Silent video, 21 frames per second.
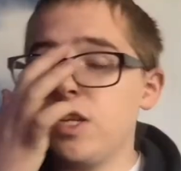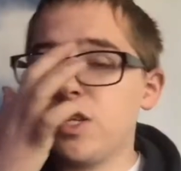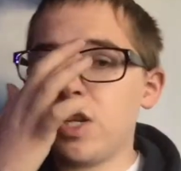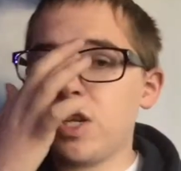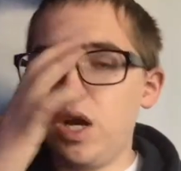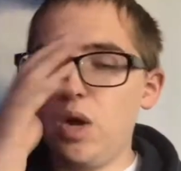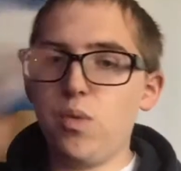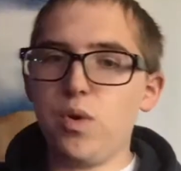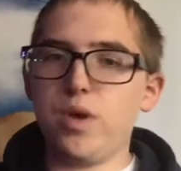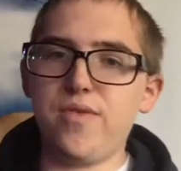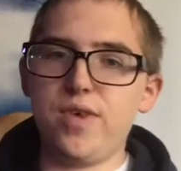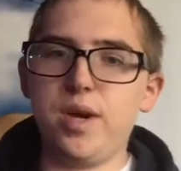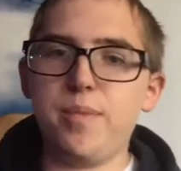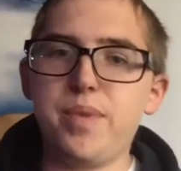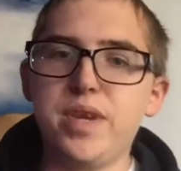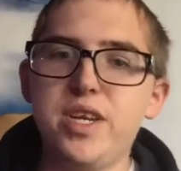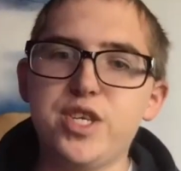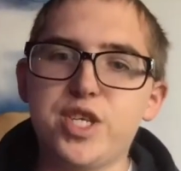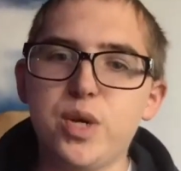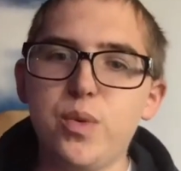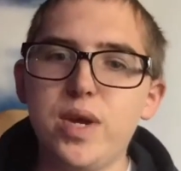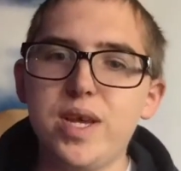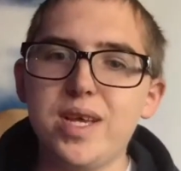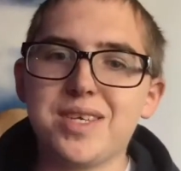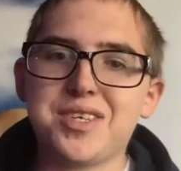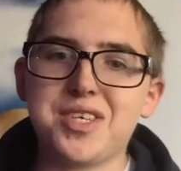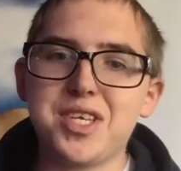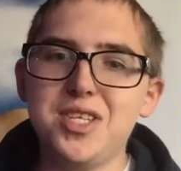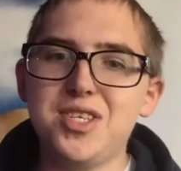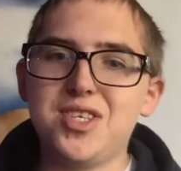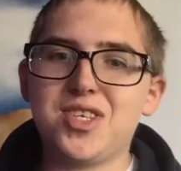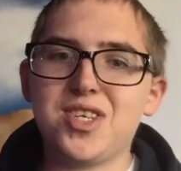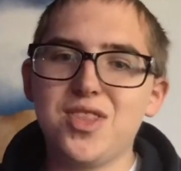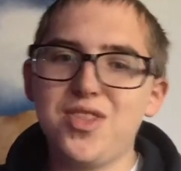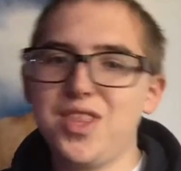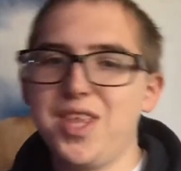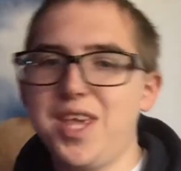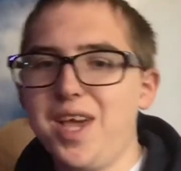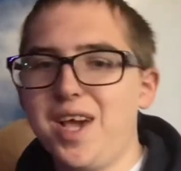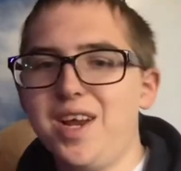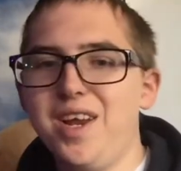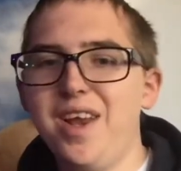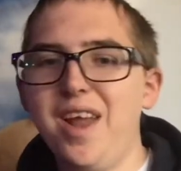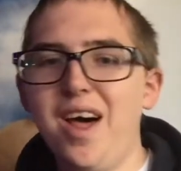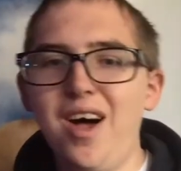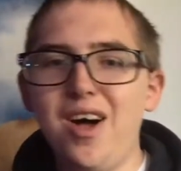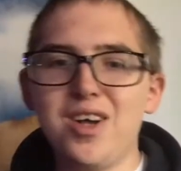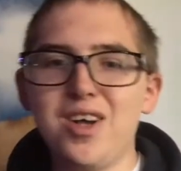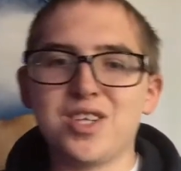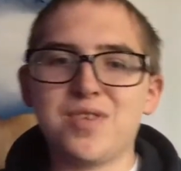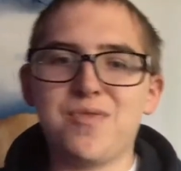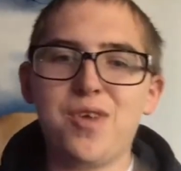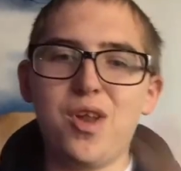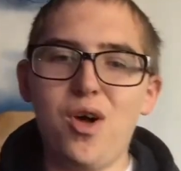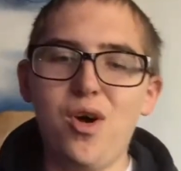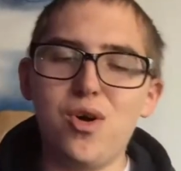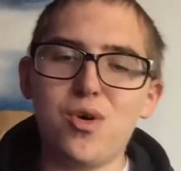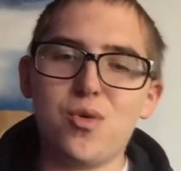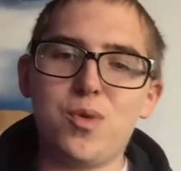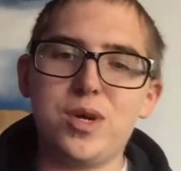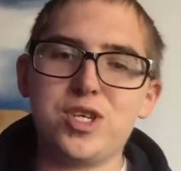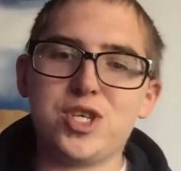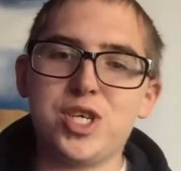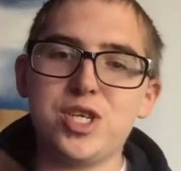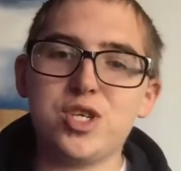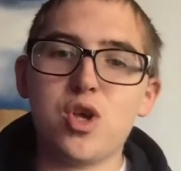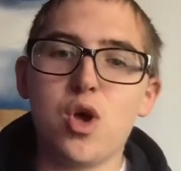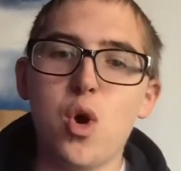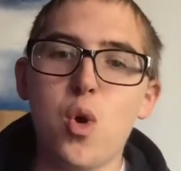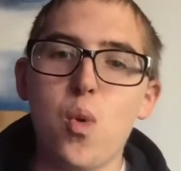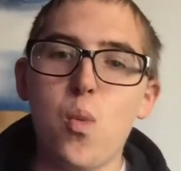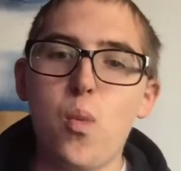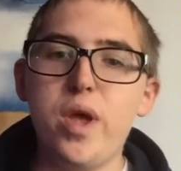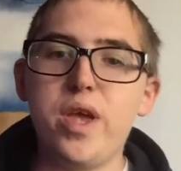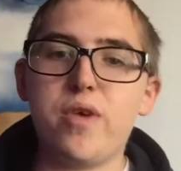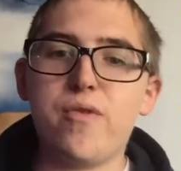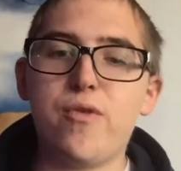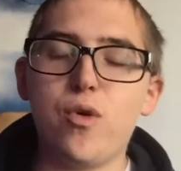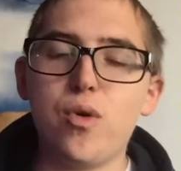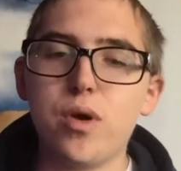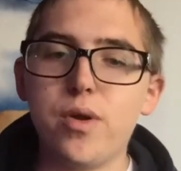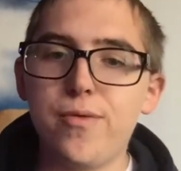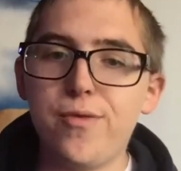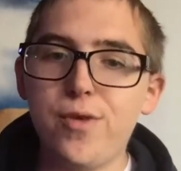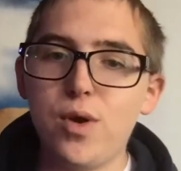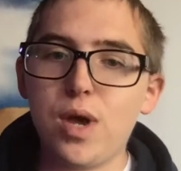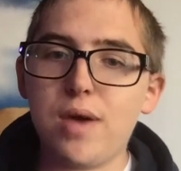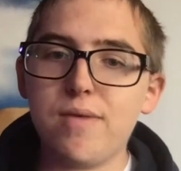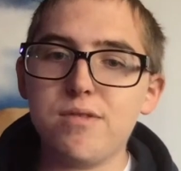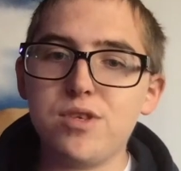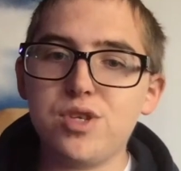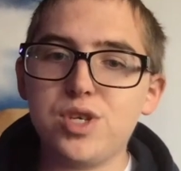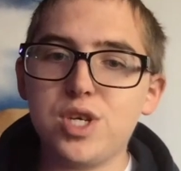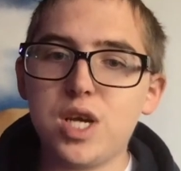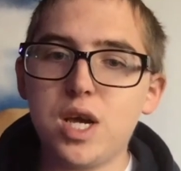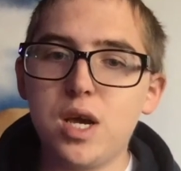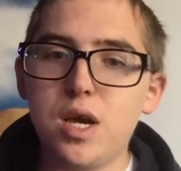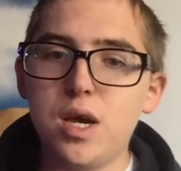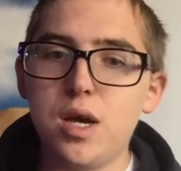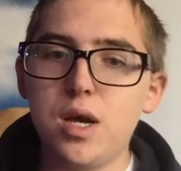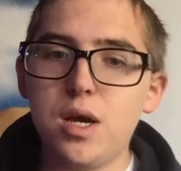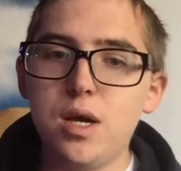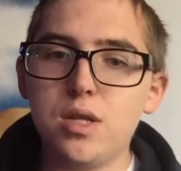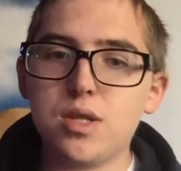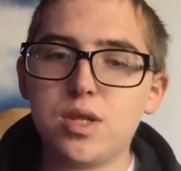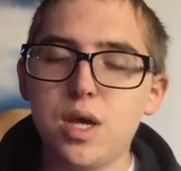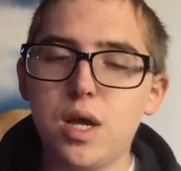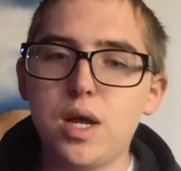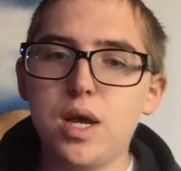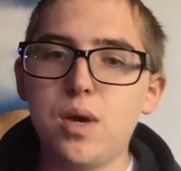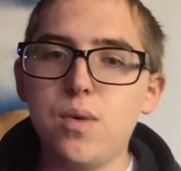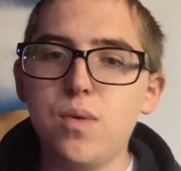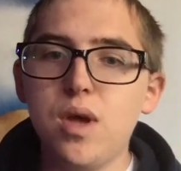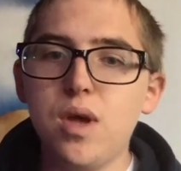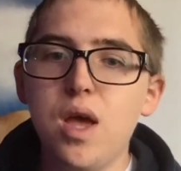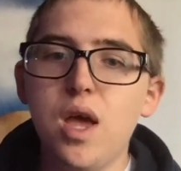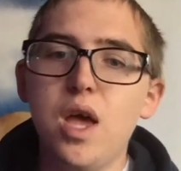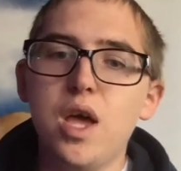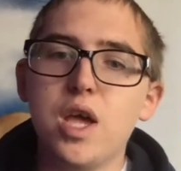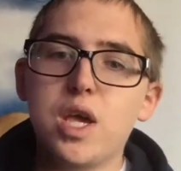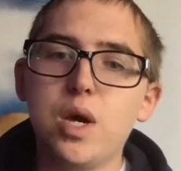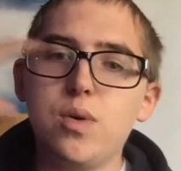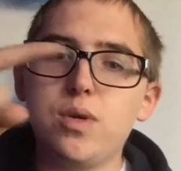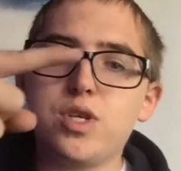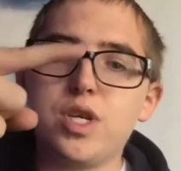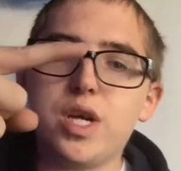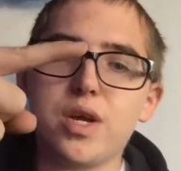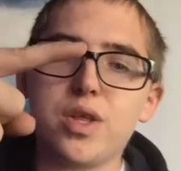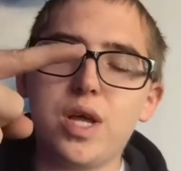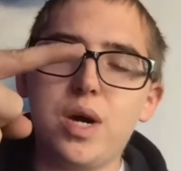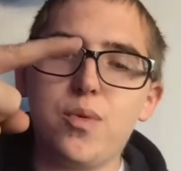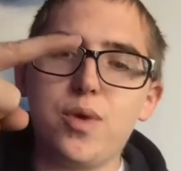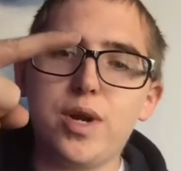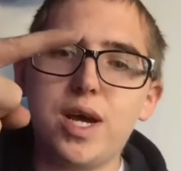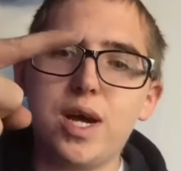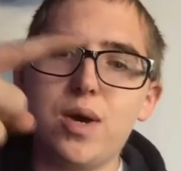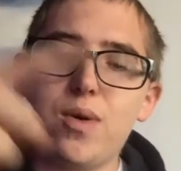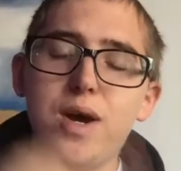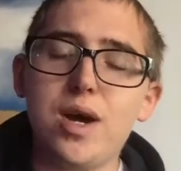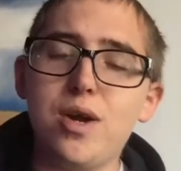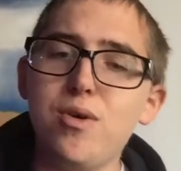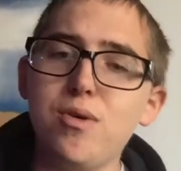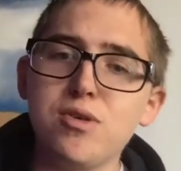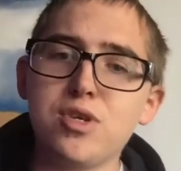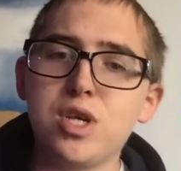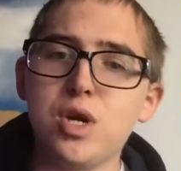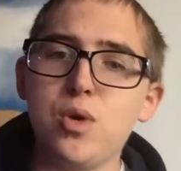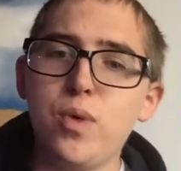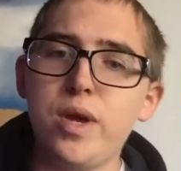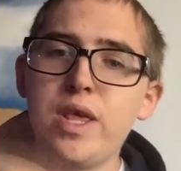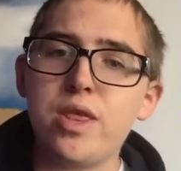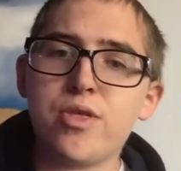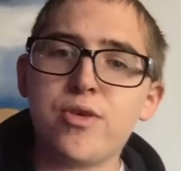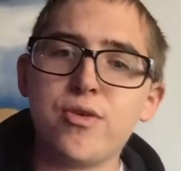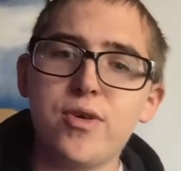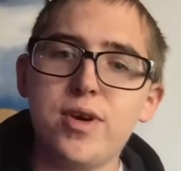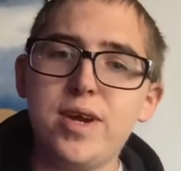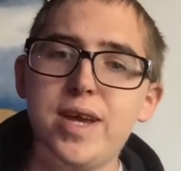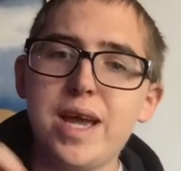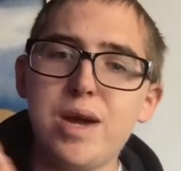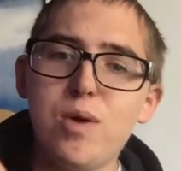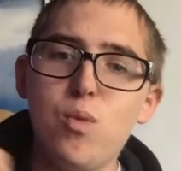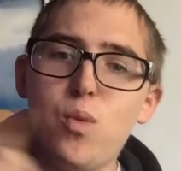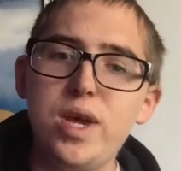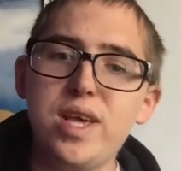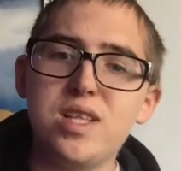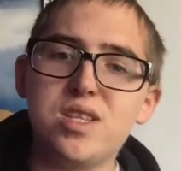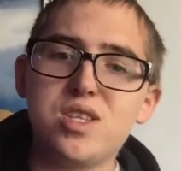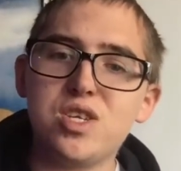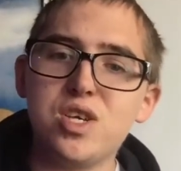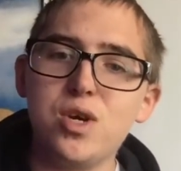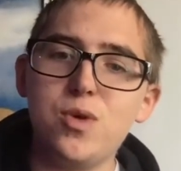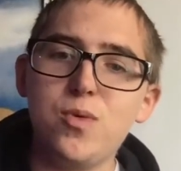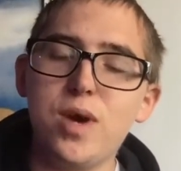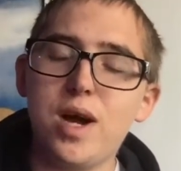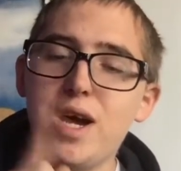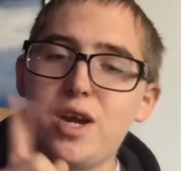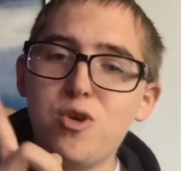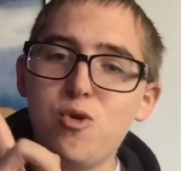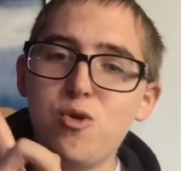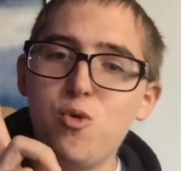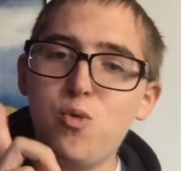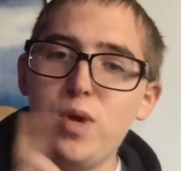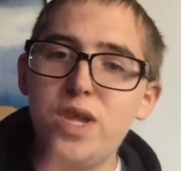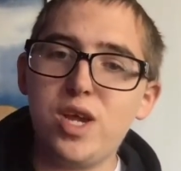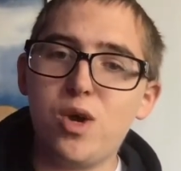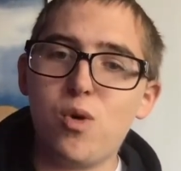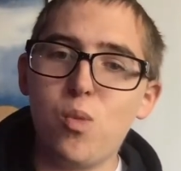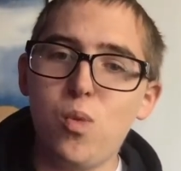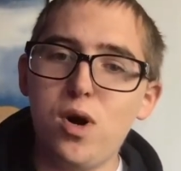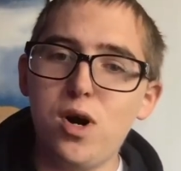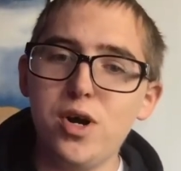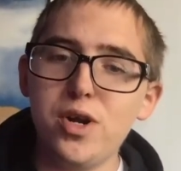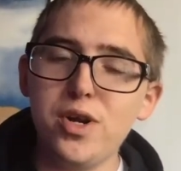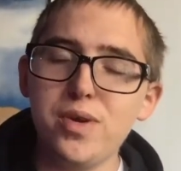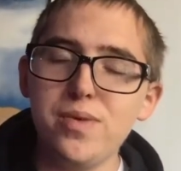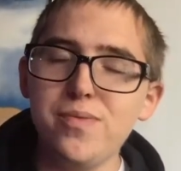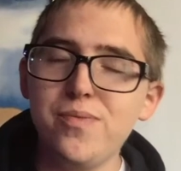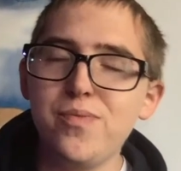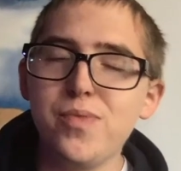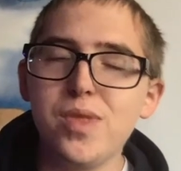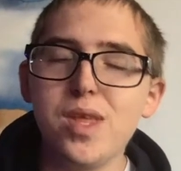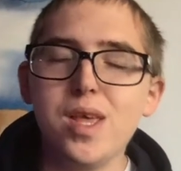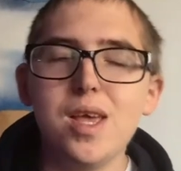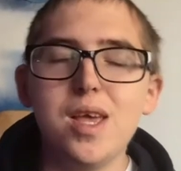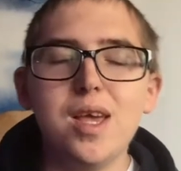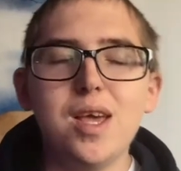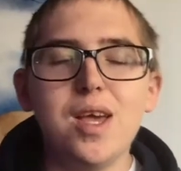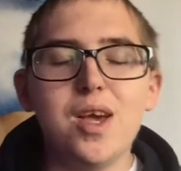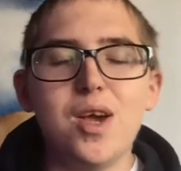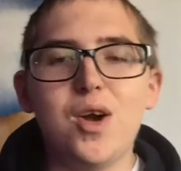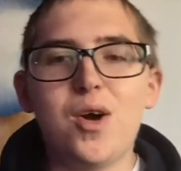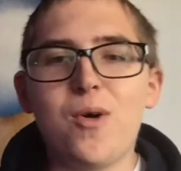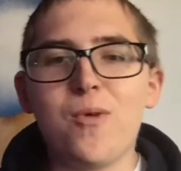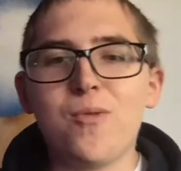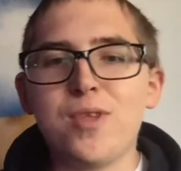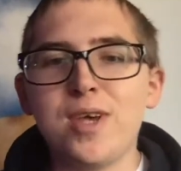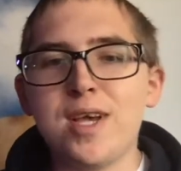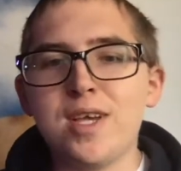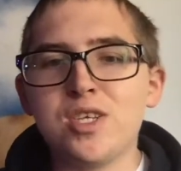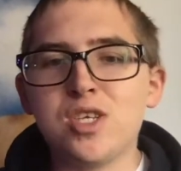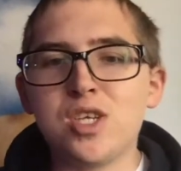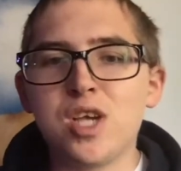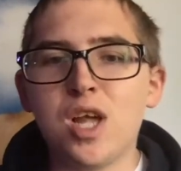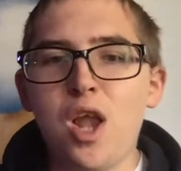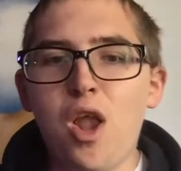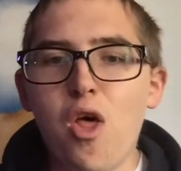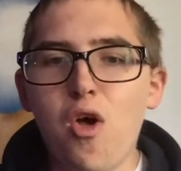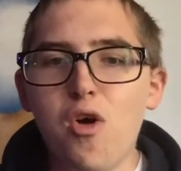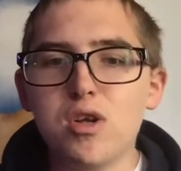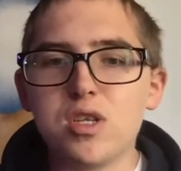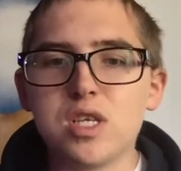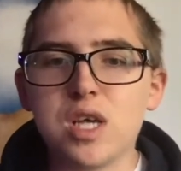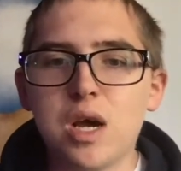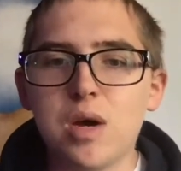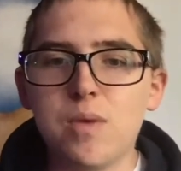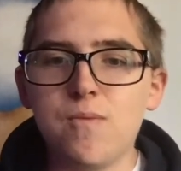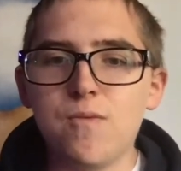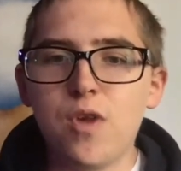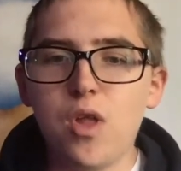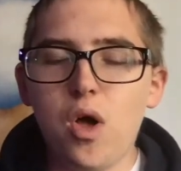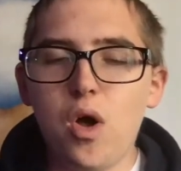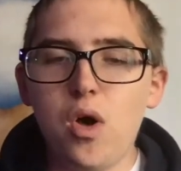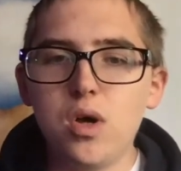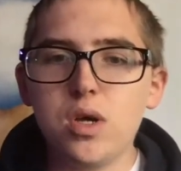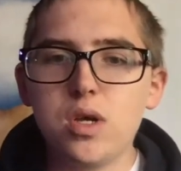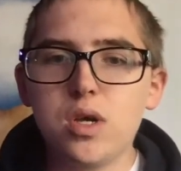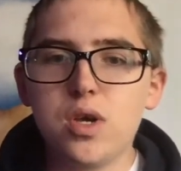So what have I been doing since the last vlog, which is week 4? And if you haven't checked that out, go and check that one out. And also week 3, week 2 and week 1 of this lockdown vlog.